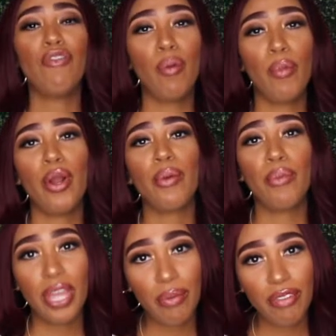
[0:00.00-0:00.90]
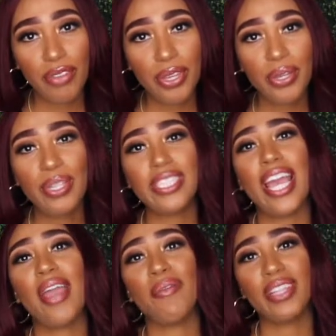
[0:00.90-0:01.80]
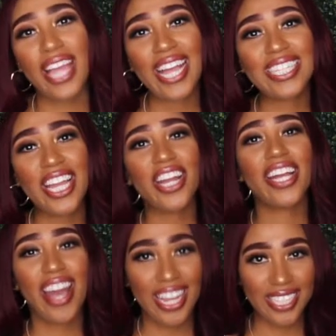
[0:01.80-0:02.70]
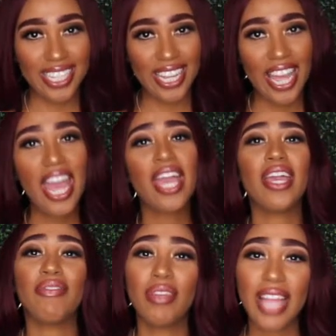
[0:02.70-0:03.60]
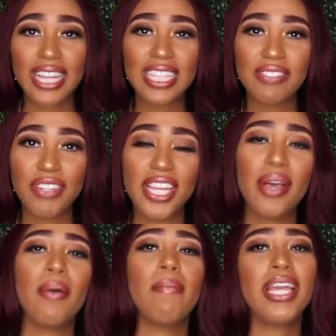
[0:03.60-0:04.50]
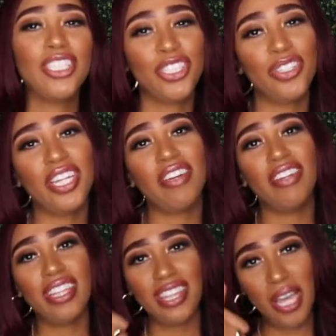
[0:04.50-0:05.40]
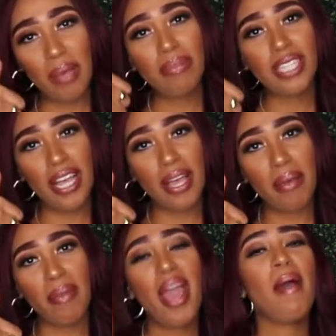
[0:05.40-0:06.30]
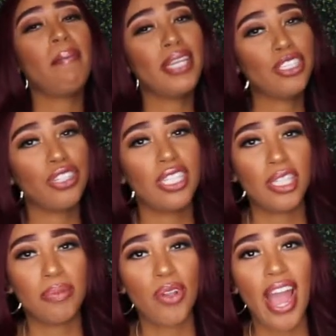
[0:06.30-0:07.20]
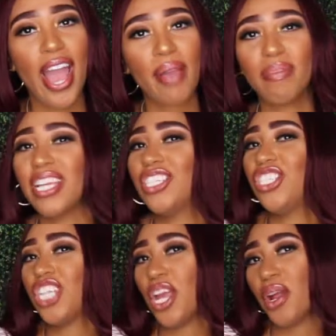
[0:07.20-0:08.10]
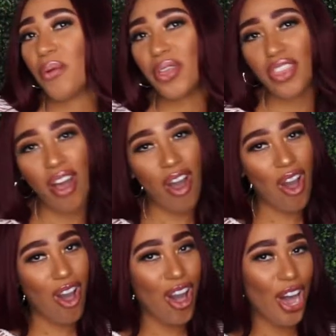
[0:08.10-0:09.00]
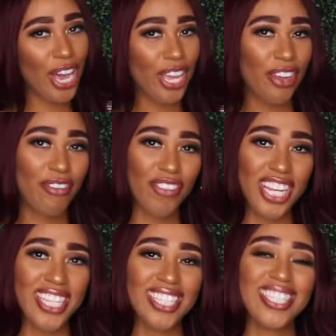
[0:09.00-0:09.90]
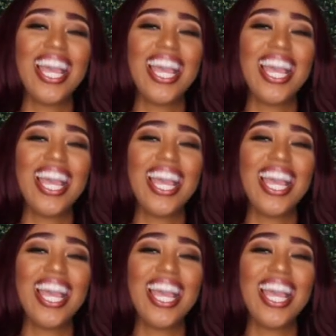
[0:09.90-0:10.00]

for more wig reviews and relaxed hair content. If you like this video, make sure you give it a thumbs up. Be sure to subscribe and share it with all your friends.